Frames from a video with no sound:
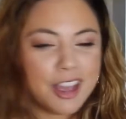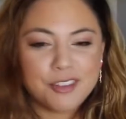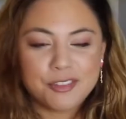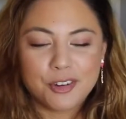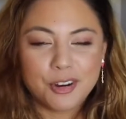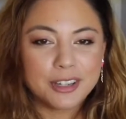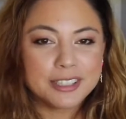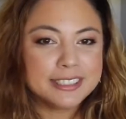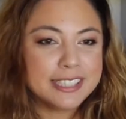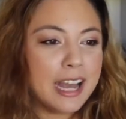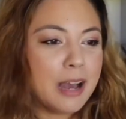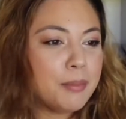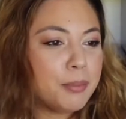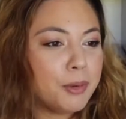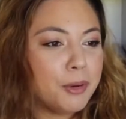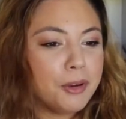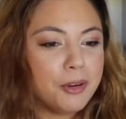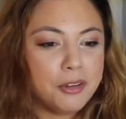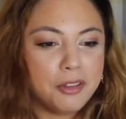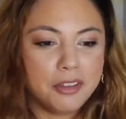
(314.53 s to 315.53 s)
for
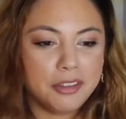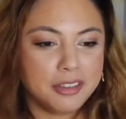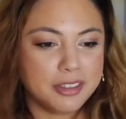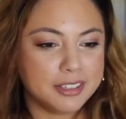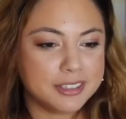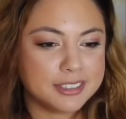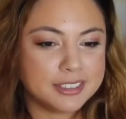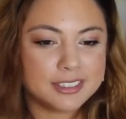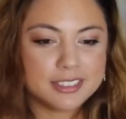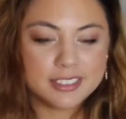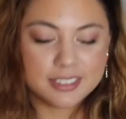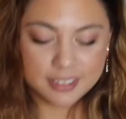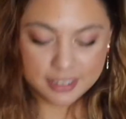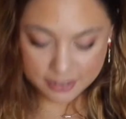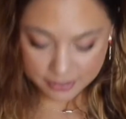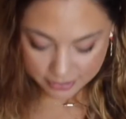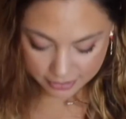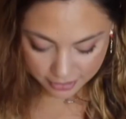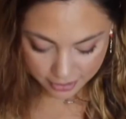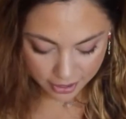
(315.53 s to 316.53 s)
example, this
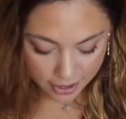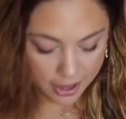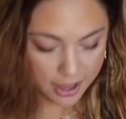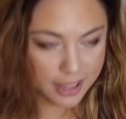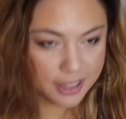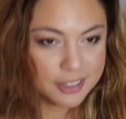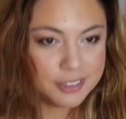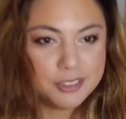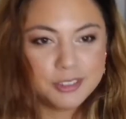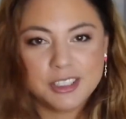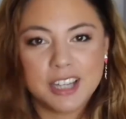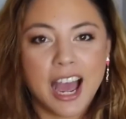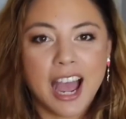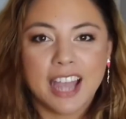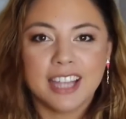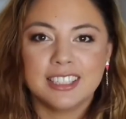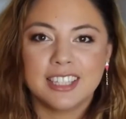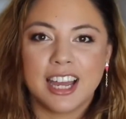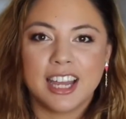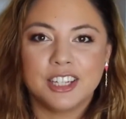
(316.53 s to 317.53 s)

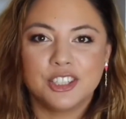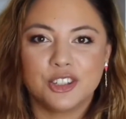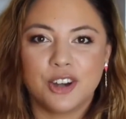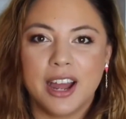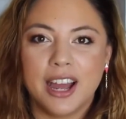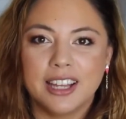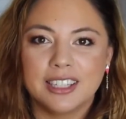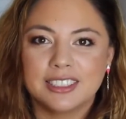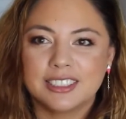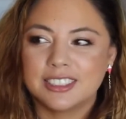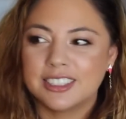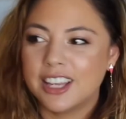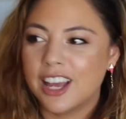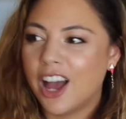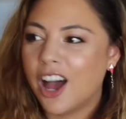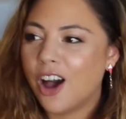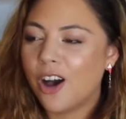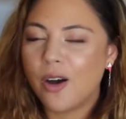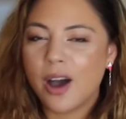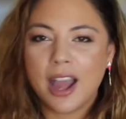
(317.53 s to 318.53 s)
tie-dye dress.
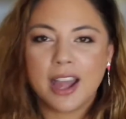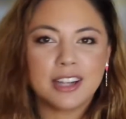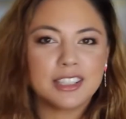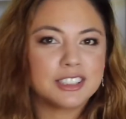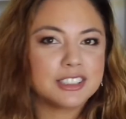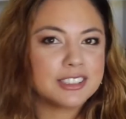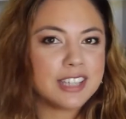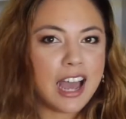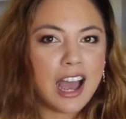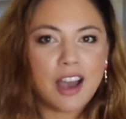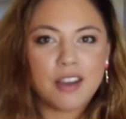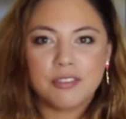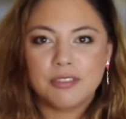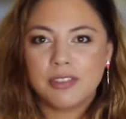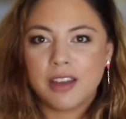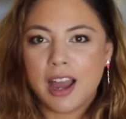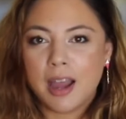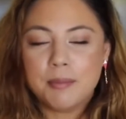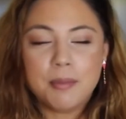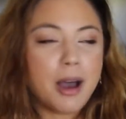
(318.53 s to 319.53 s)
Oh,
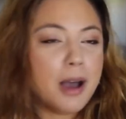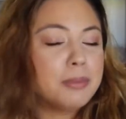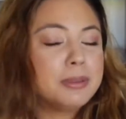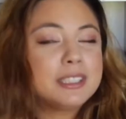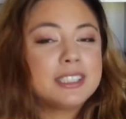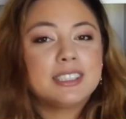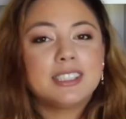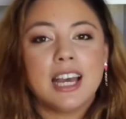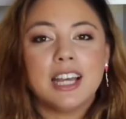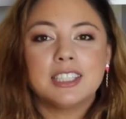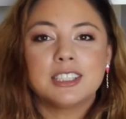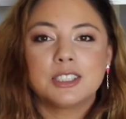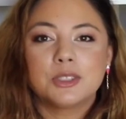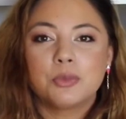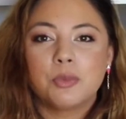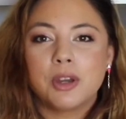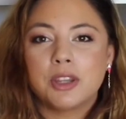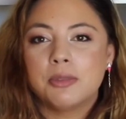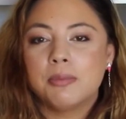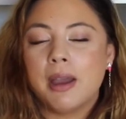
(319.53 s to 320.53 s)
I'm obsessed
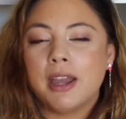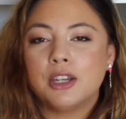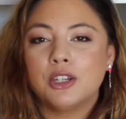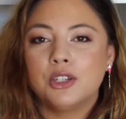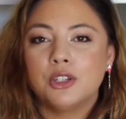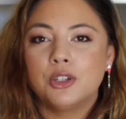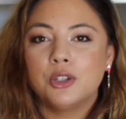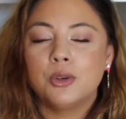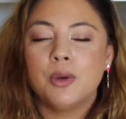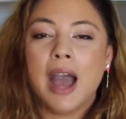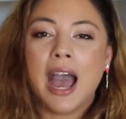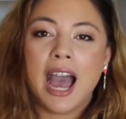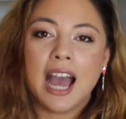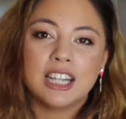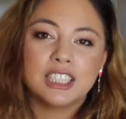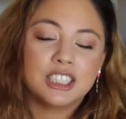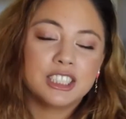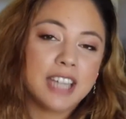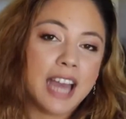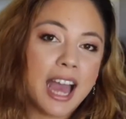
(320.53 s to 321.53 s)
with my new
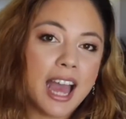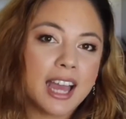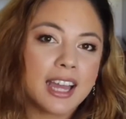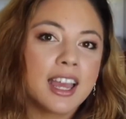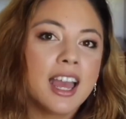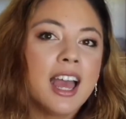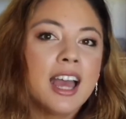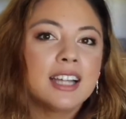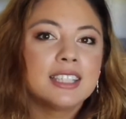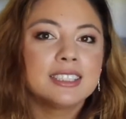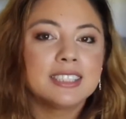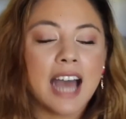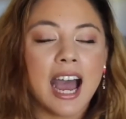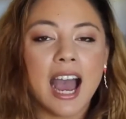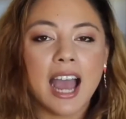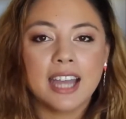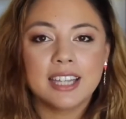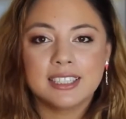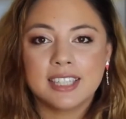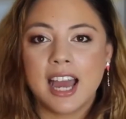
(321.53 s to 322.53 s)
hashtag
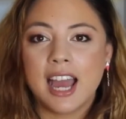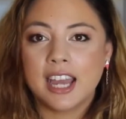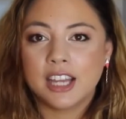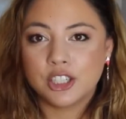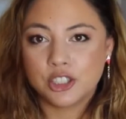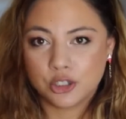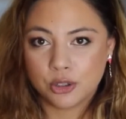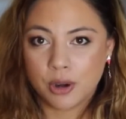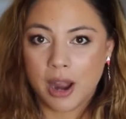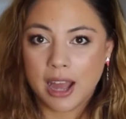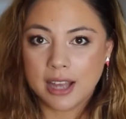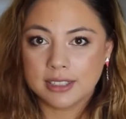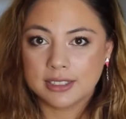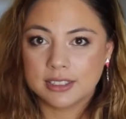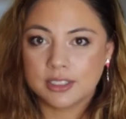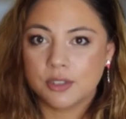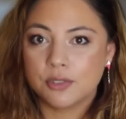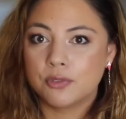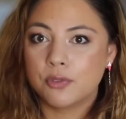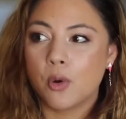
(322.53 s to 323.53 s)
tie-dye
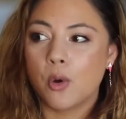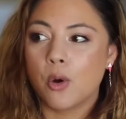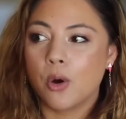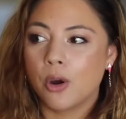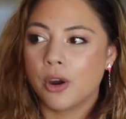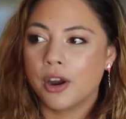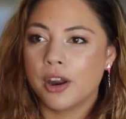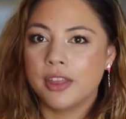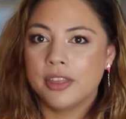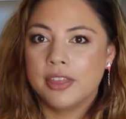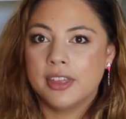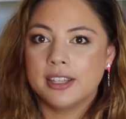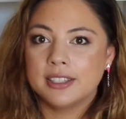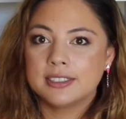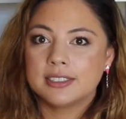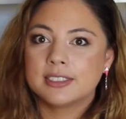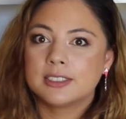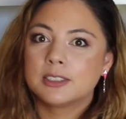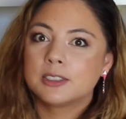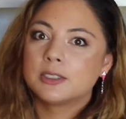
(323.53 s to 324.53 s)
dress for
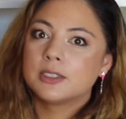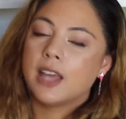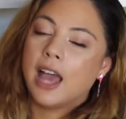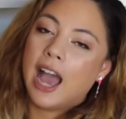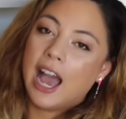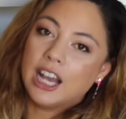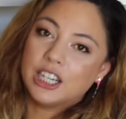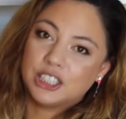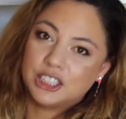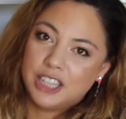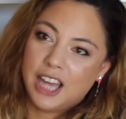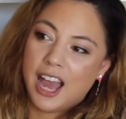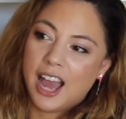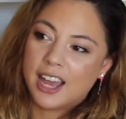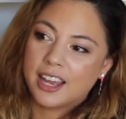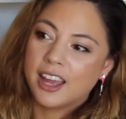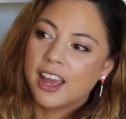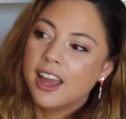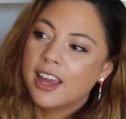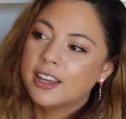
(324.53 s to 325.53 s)
this
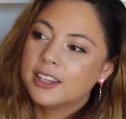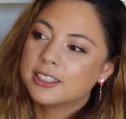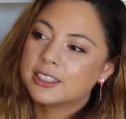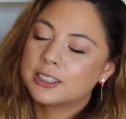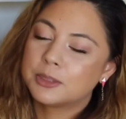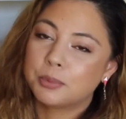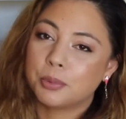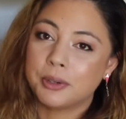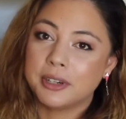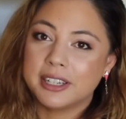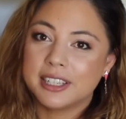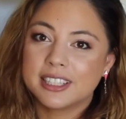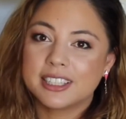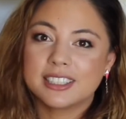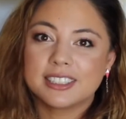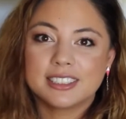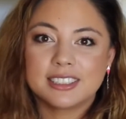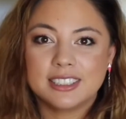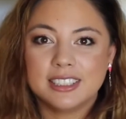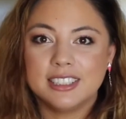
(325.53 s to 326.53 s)
hashtag
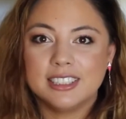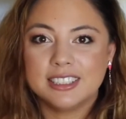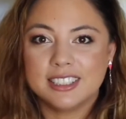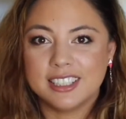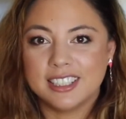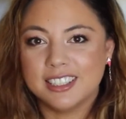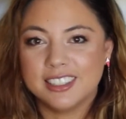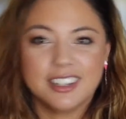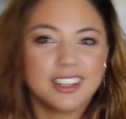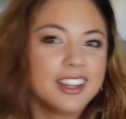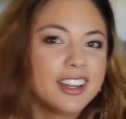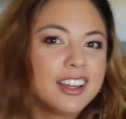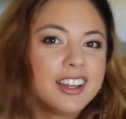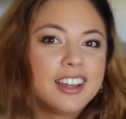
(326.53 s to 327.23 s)
spring season.